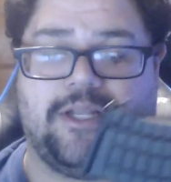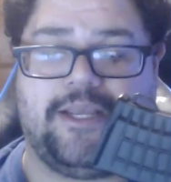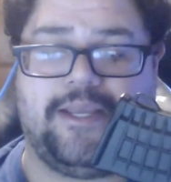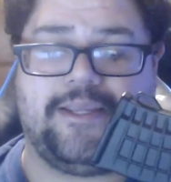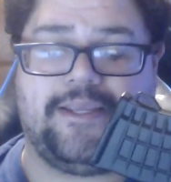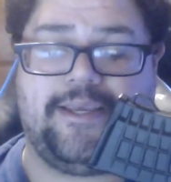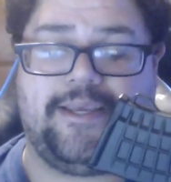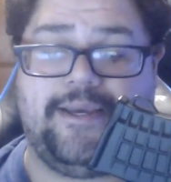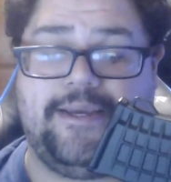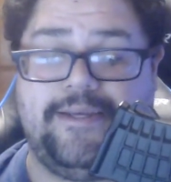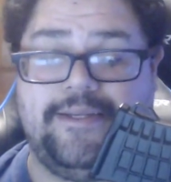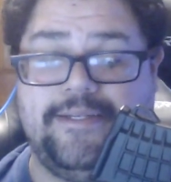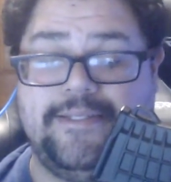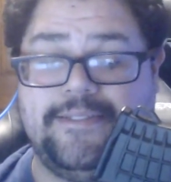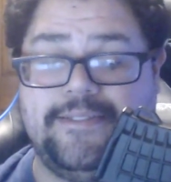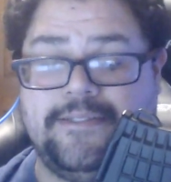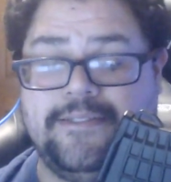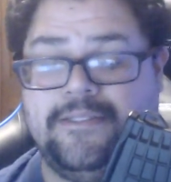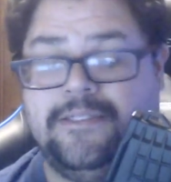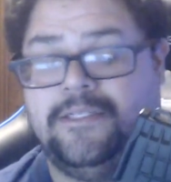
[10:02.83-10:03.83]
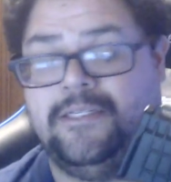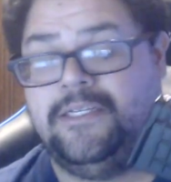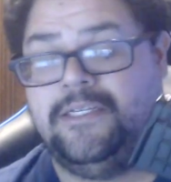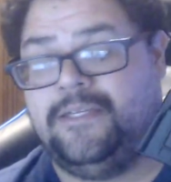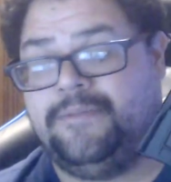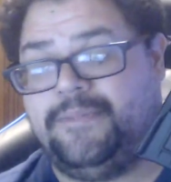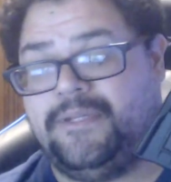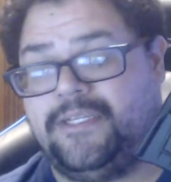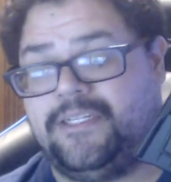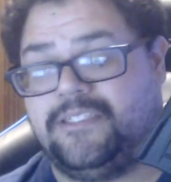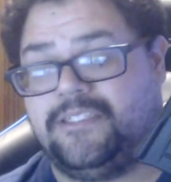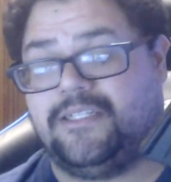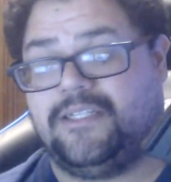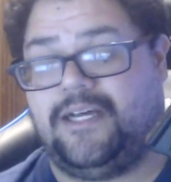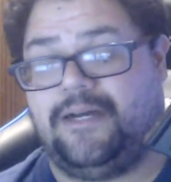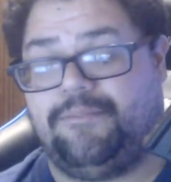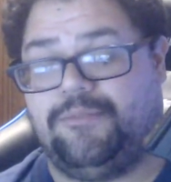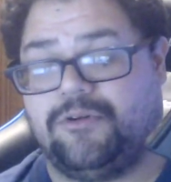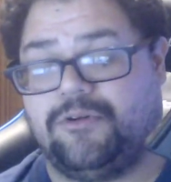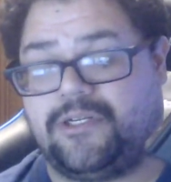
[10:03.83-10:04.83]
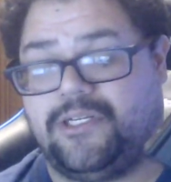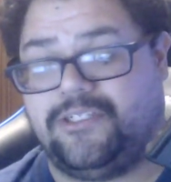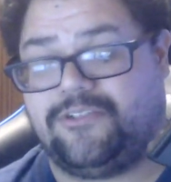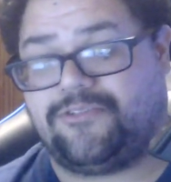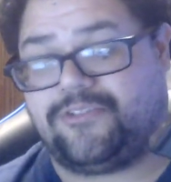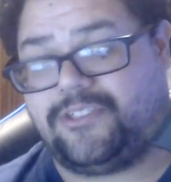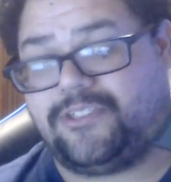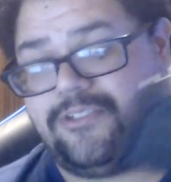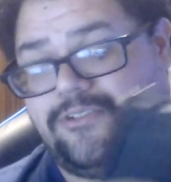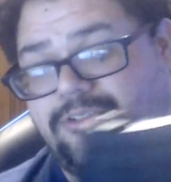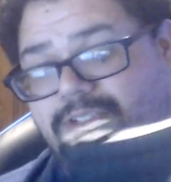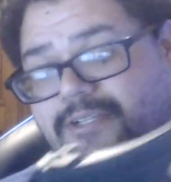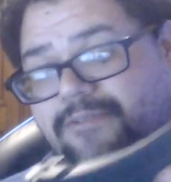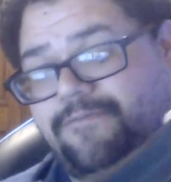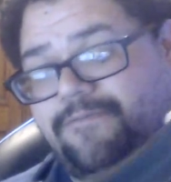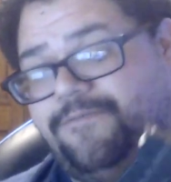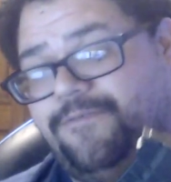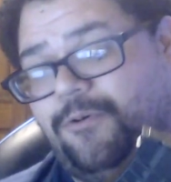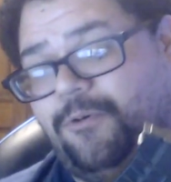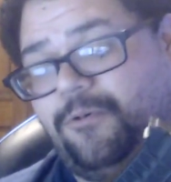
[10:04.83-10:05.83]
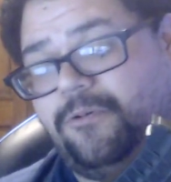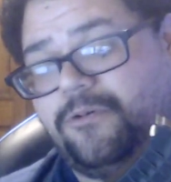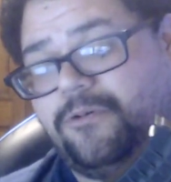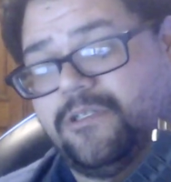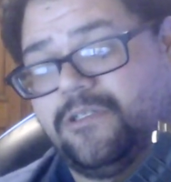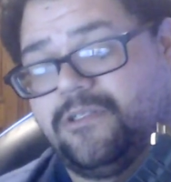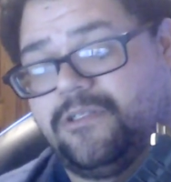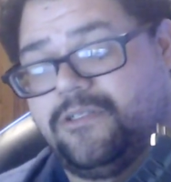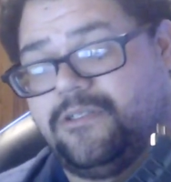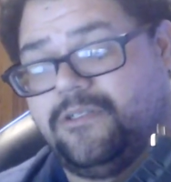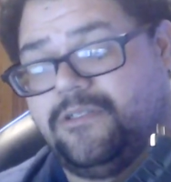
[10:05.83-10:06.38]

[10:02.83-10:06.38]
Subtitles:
AKs because a lot more countries use M4s.